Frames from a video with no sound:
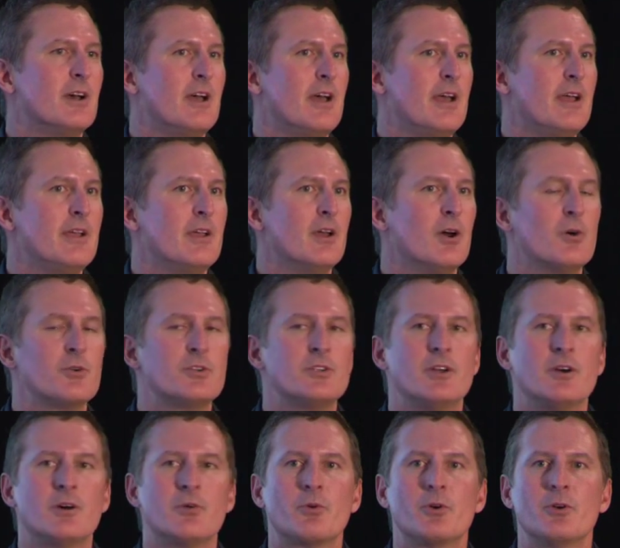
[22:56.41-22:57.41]
a
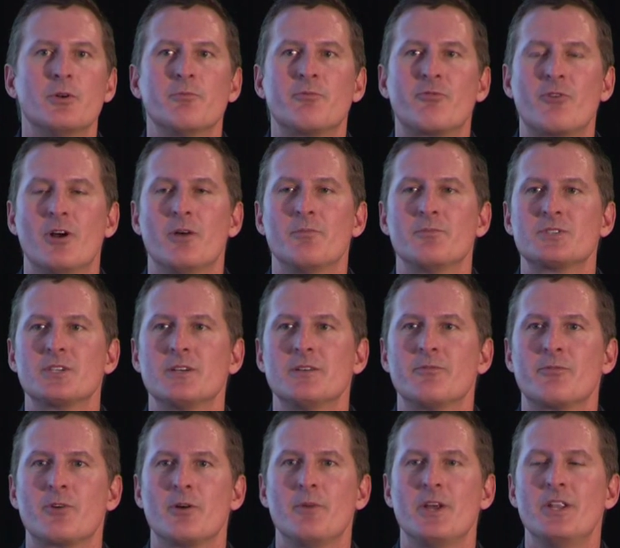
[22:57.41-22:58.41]
hotel room
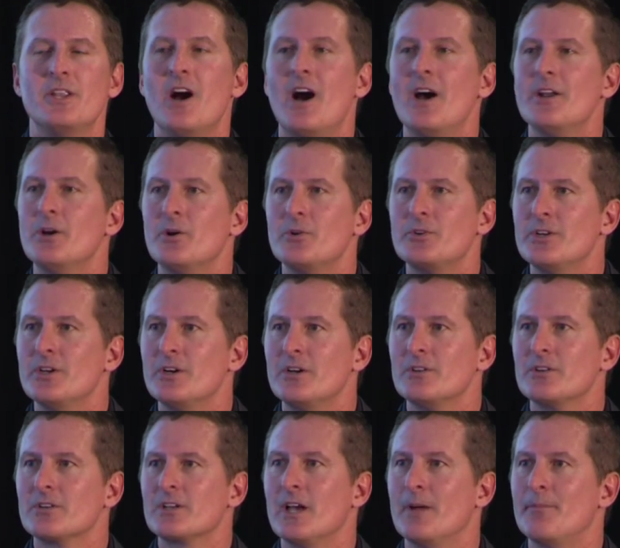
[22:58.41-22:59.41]
from a
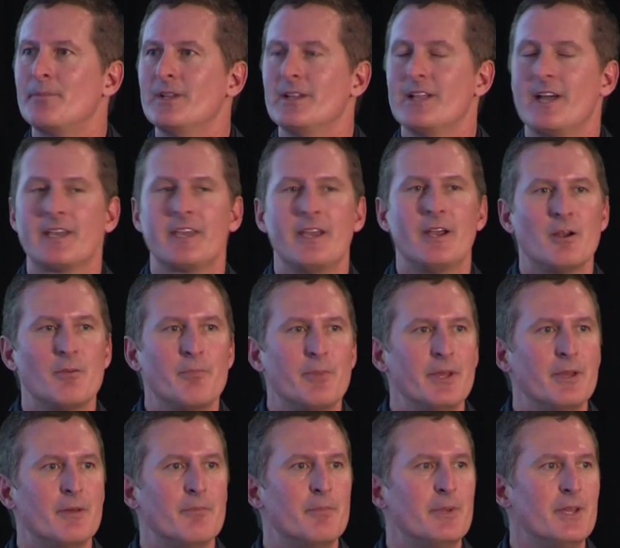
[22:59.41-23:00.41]
non-hotel company like
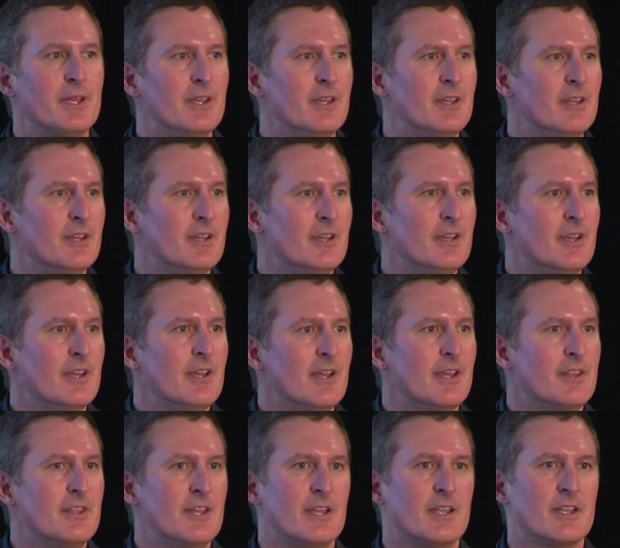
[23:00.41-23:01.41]
Airbnb
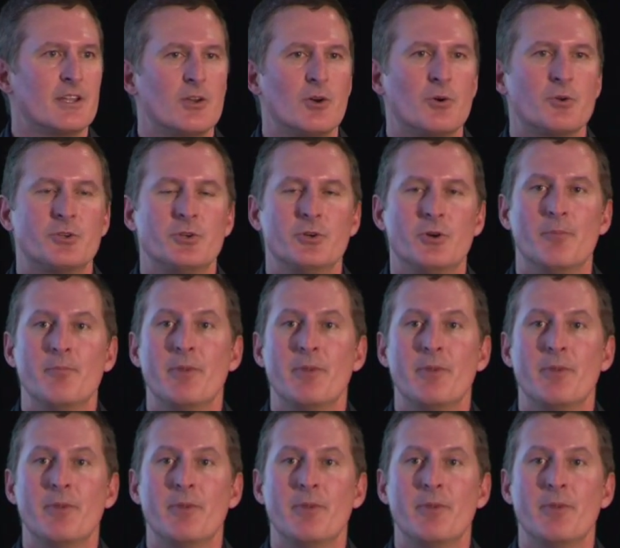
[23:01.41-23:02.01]
than go to a